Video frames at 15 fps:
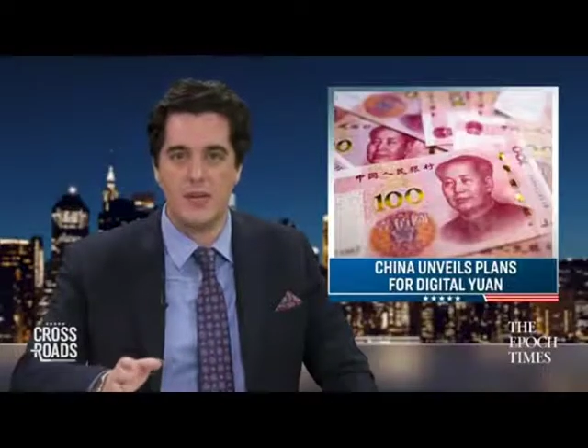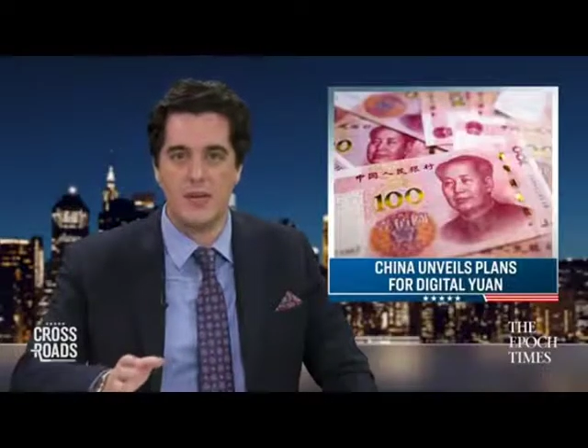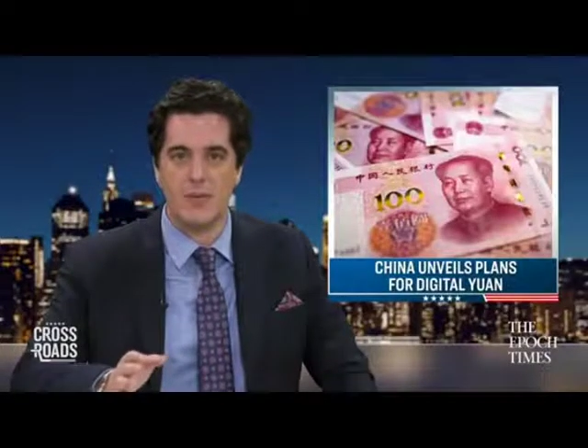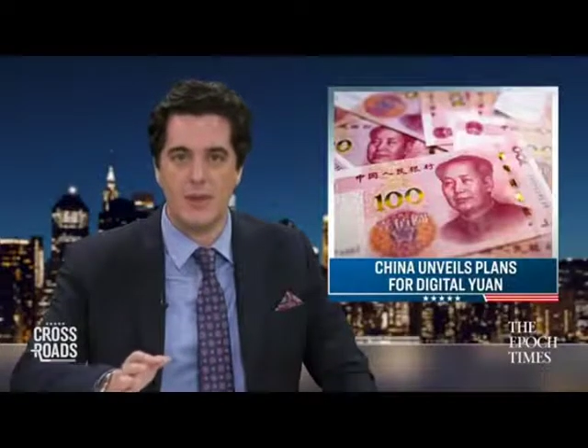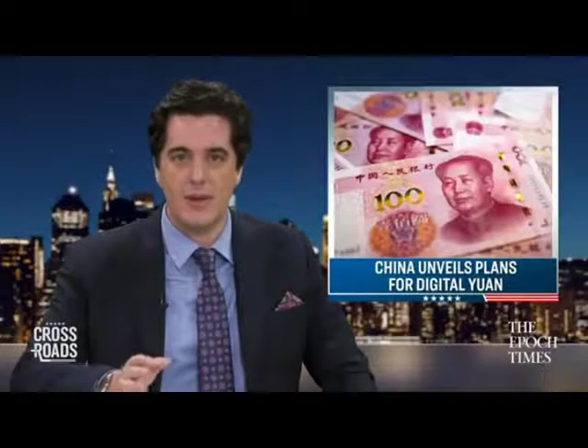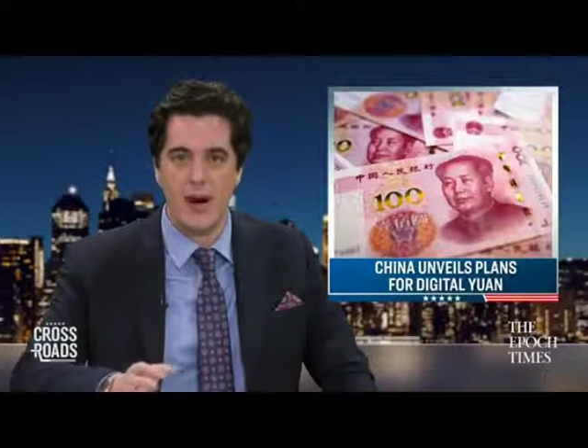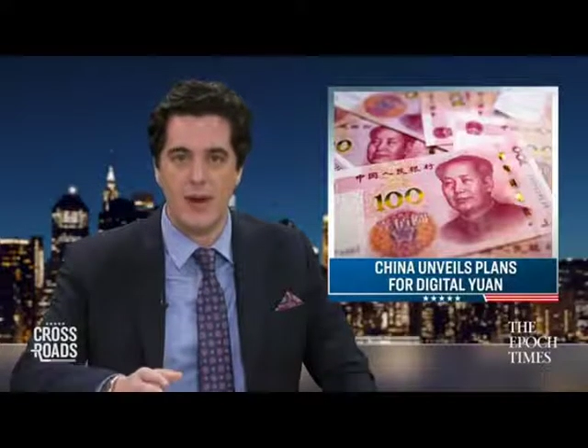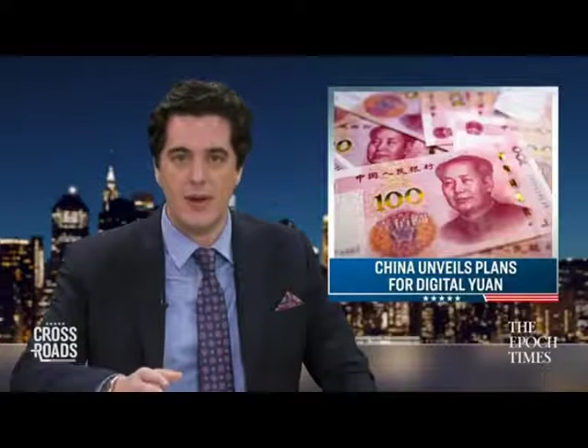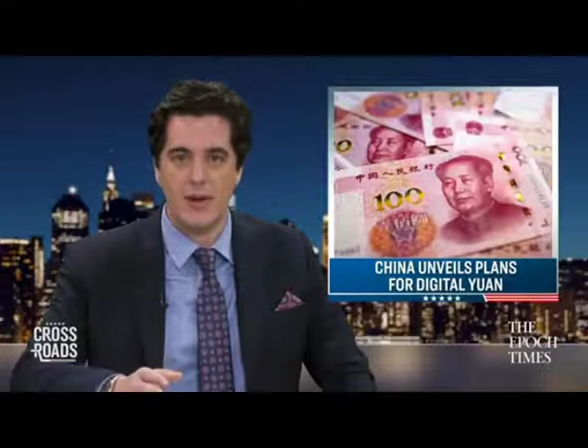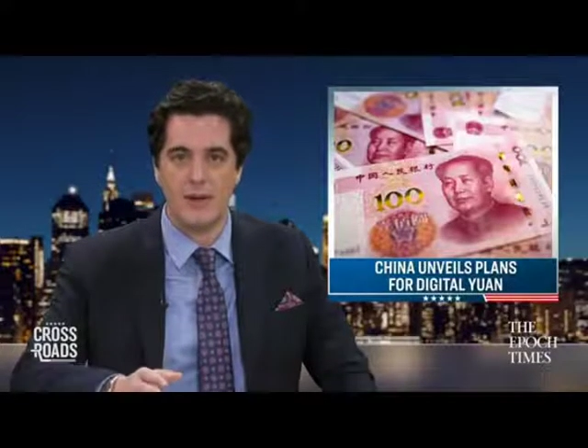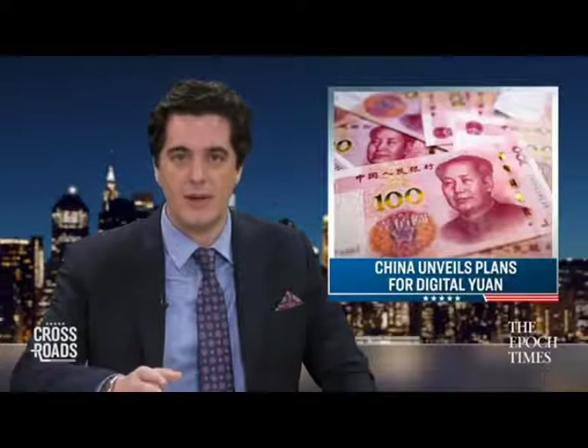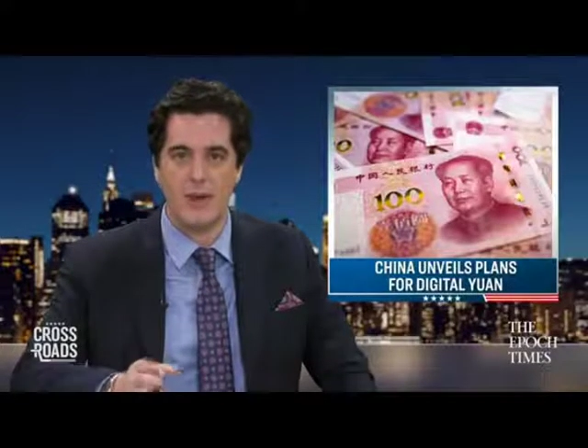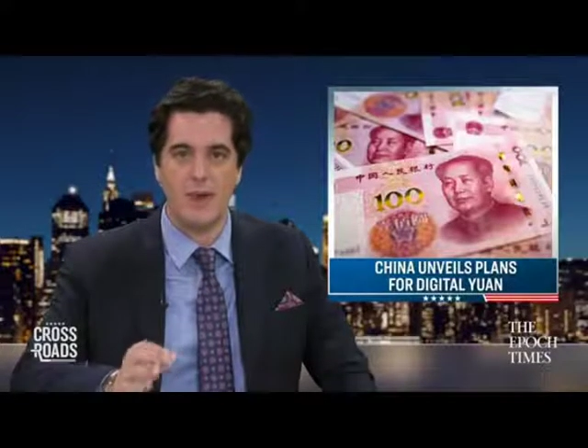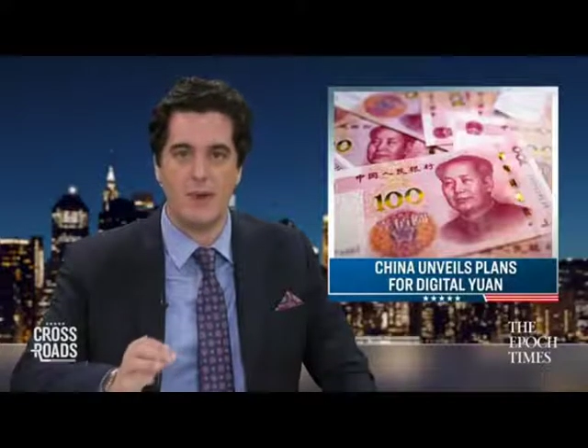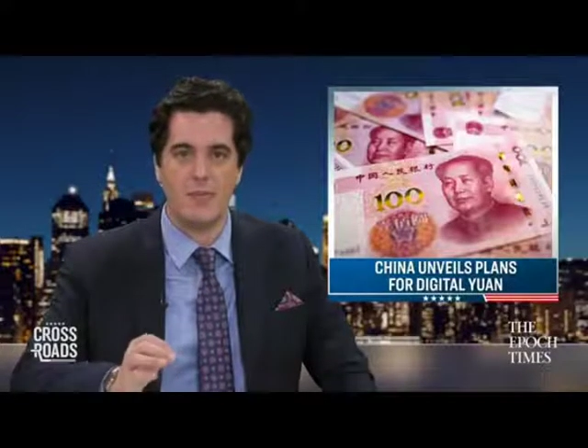to
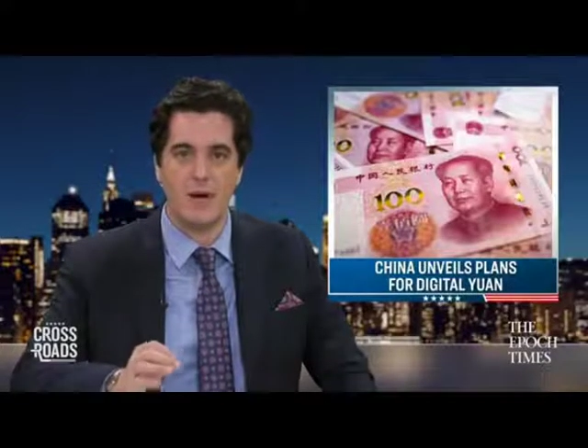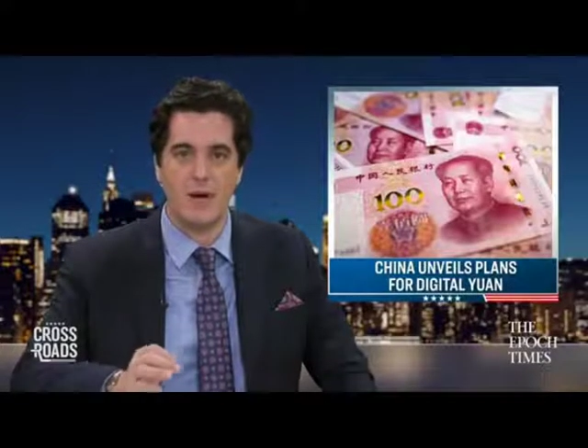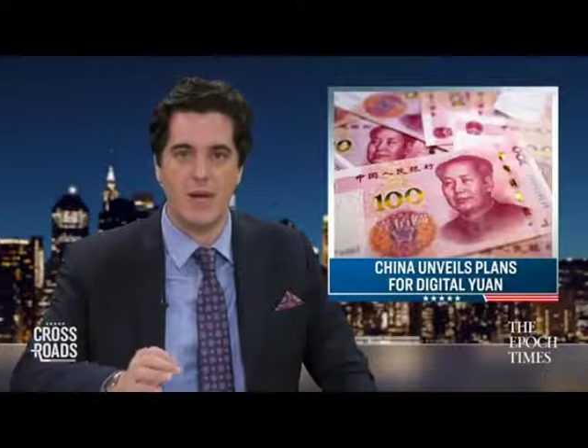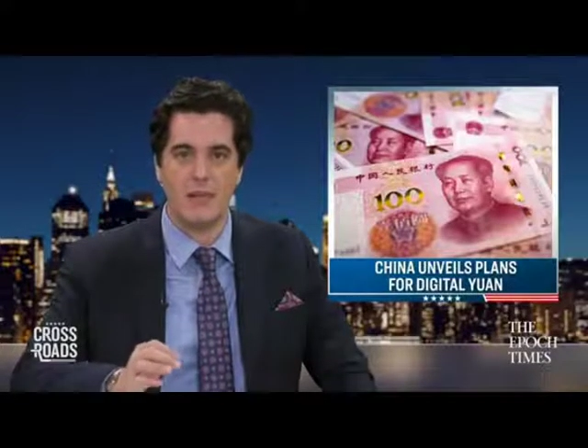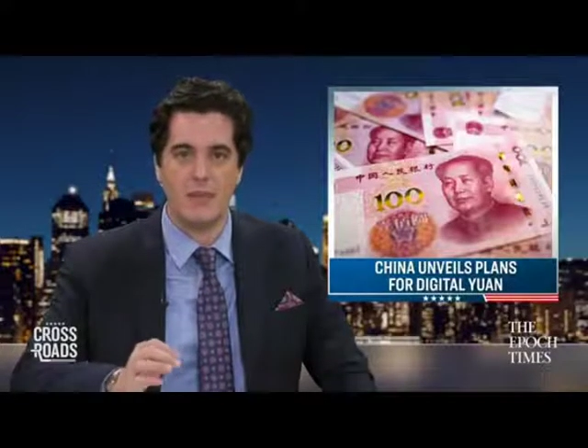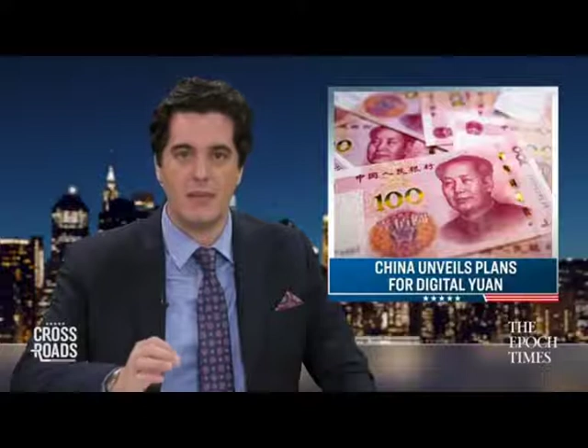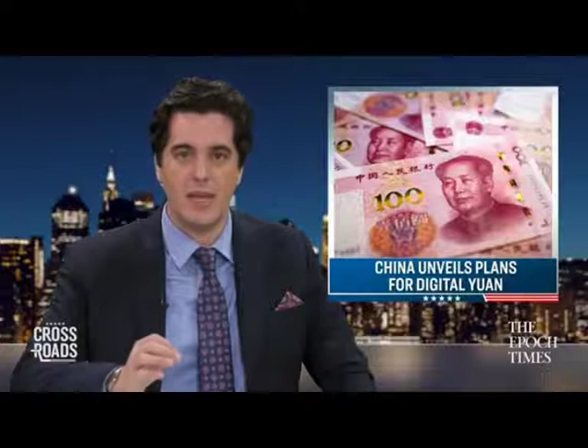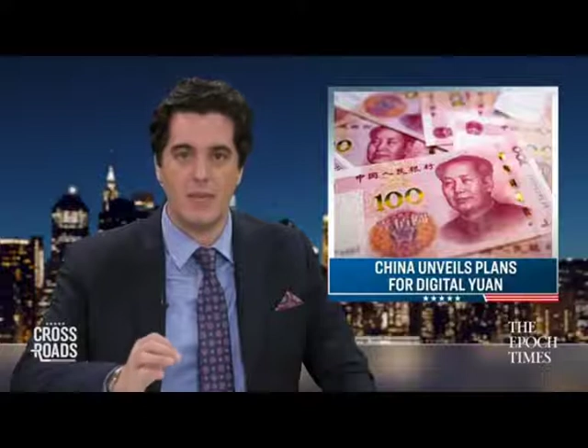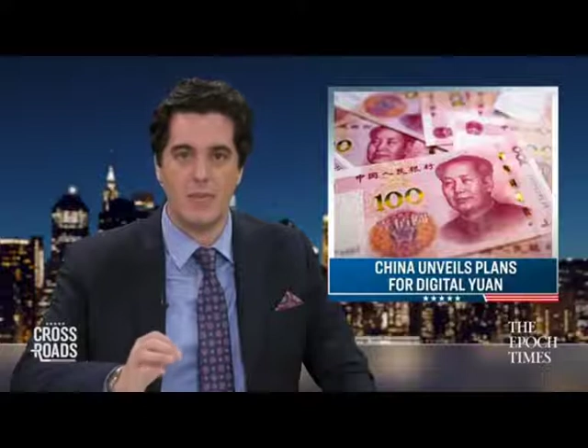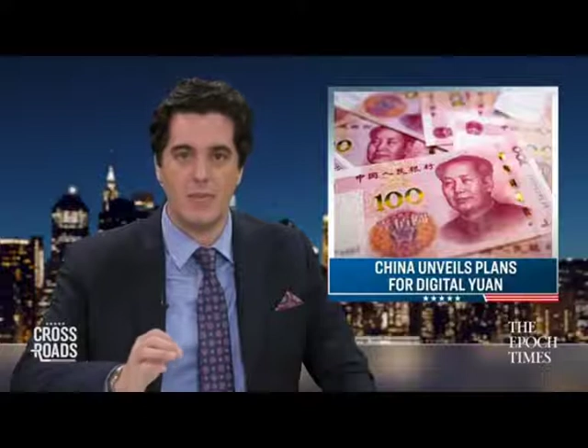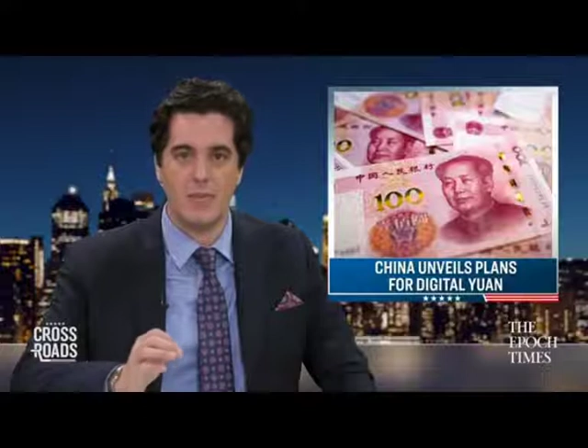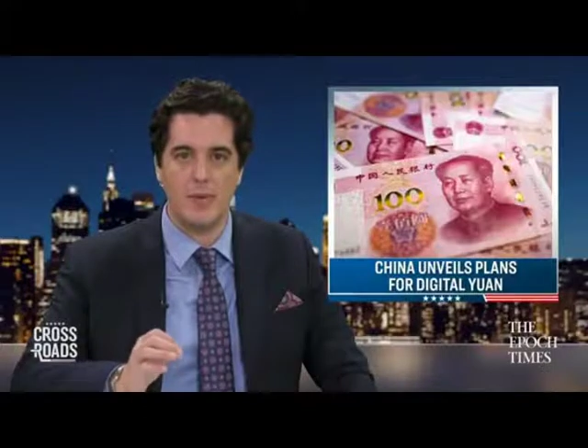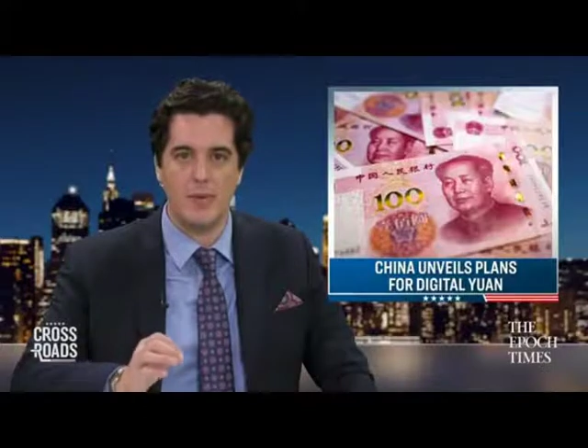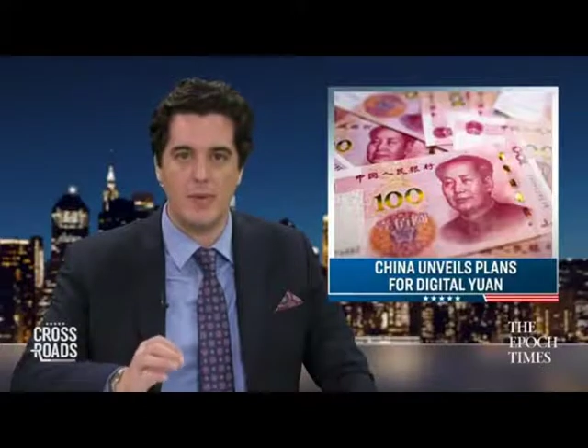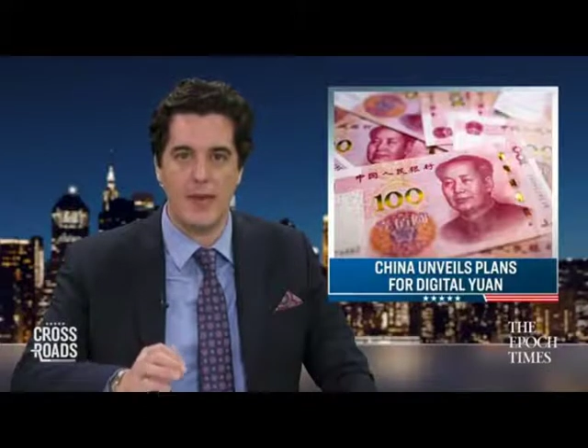monitor and possibly even
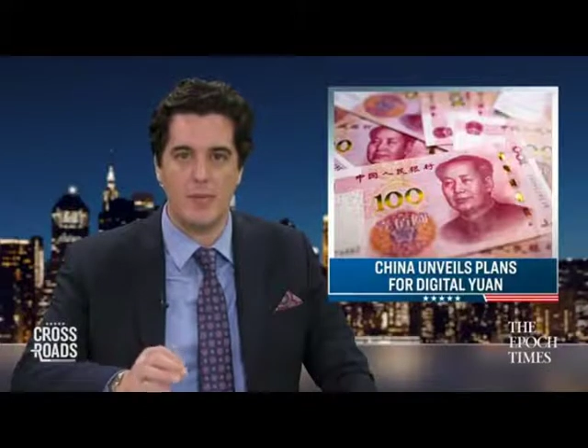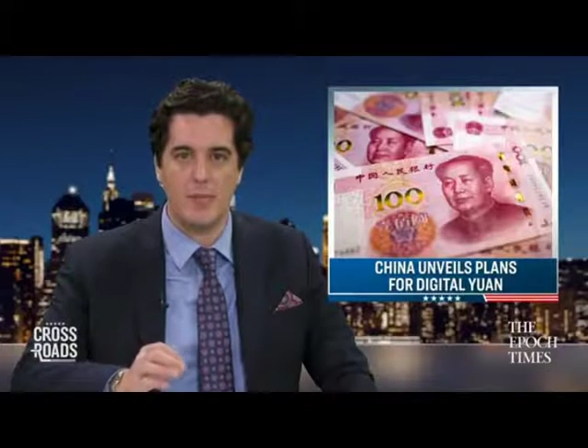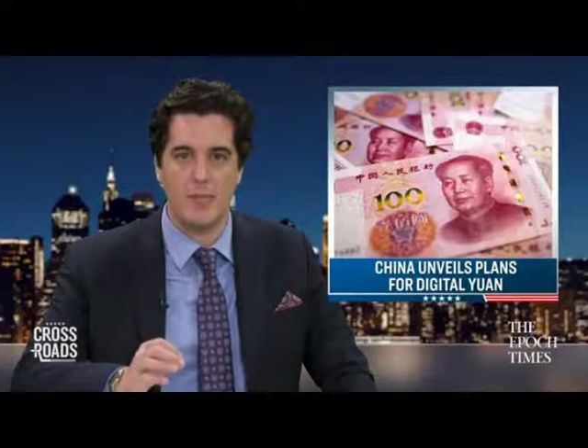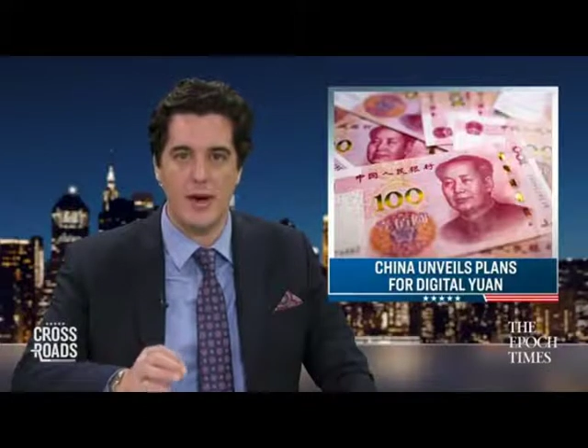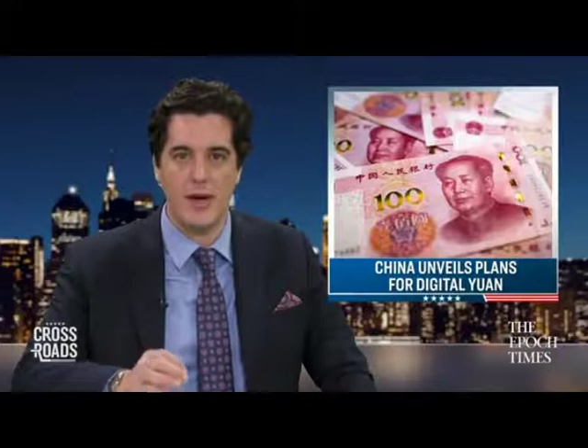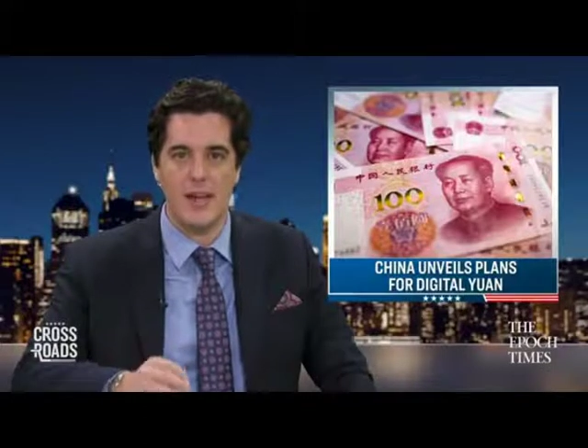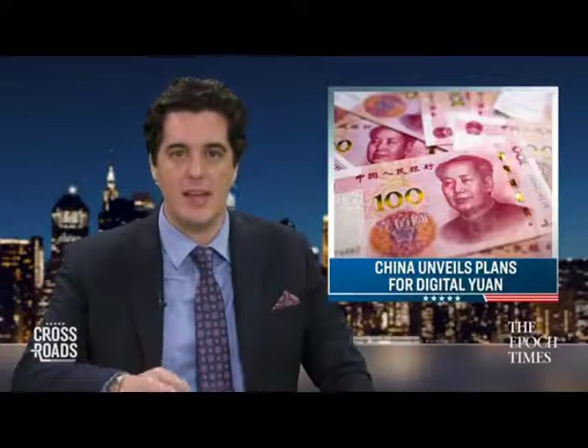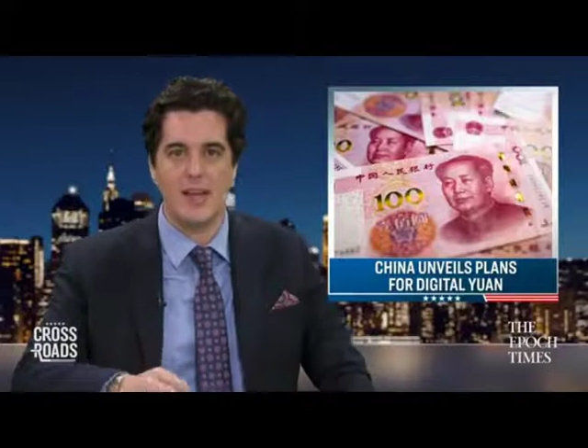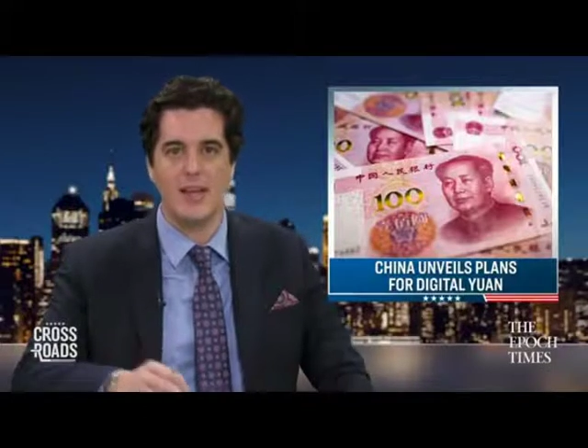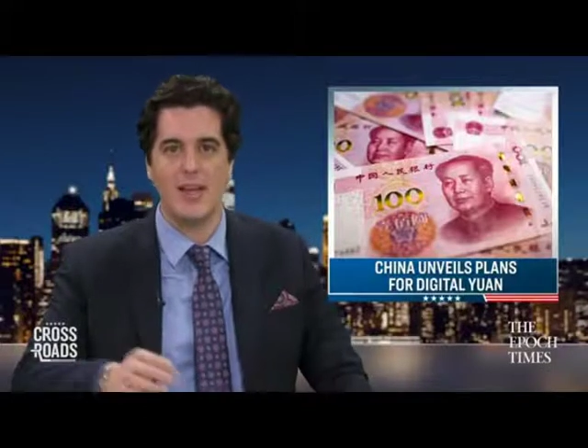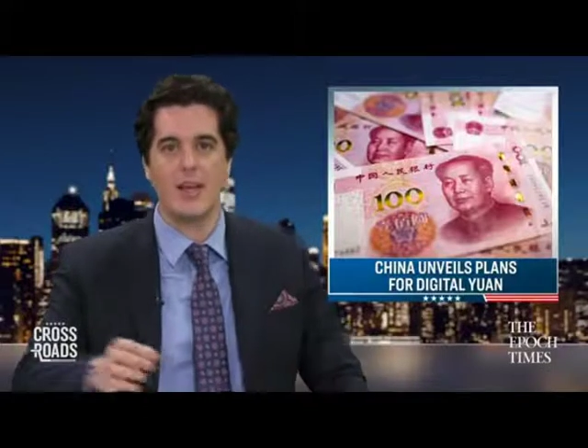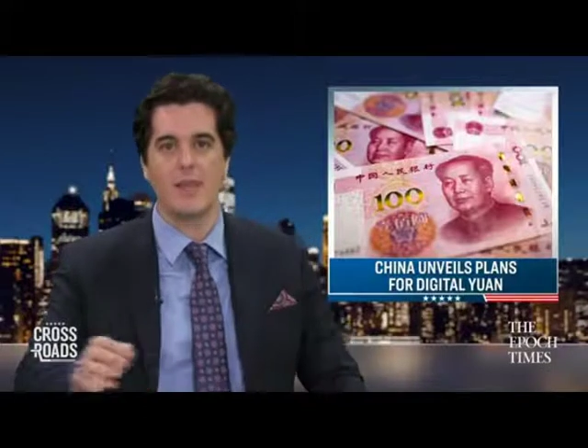prevent money